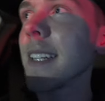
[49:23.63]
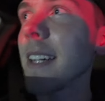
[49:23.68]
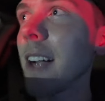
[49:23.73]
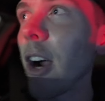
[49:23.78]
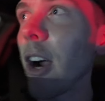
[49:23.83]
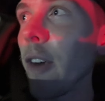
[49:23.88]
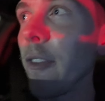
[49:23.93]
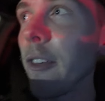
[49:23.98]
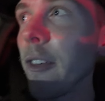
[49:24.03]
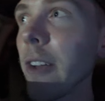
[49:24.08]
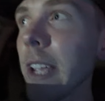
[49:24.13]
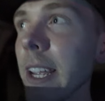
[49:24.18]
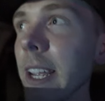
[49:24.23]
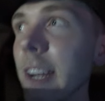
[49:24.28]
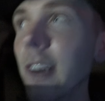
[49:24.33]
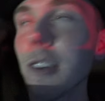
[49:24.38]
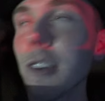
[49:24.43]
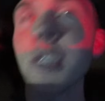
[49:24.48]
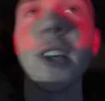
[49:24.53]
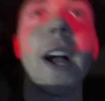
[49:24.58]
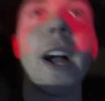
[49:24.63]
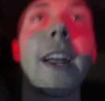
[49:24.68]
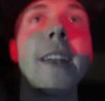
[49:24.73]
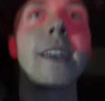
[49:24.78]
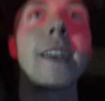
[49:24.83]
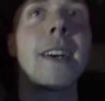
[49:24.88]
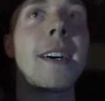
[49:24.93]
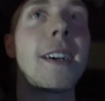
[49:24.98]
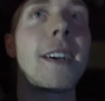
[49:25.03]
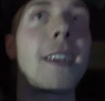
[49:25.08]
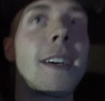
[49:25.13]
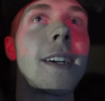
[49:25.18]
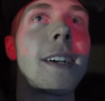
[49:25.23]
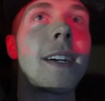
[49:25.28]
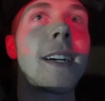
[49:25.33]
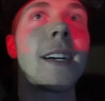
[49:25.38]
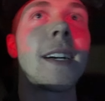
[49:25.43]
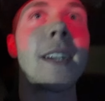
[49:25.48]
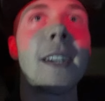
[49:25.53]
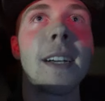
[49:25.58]
Hopefully, he don't try
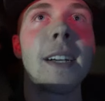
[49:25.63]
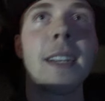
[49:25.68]
to